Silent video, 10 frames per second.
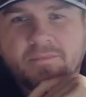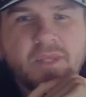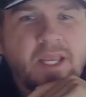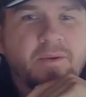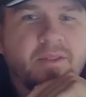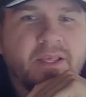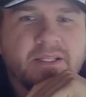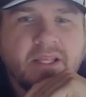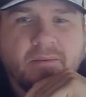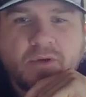Anyway, these
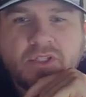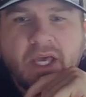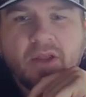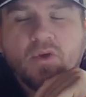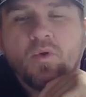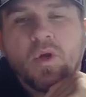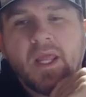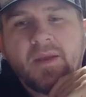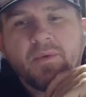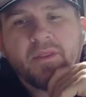numbers kind of
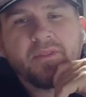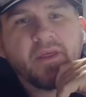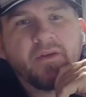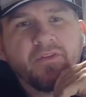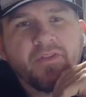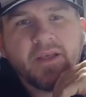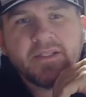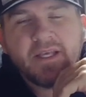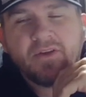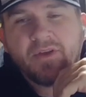correlate with the other things
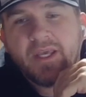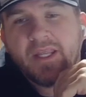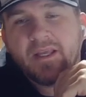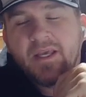that you're getting.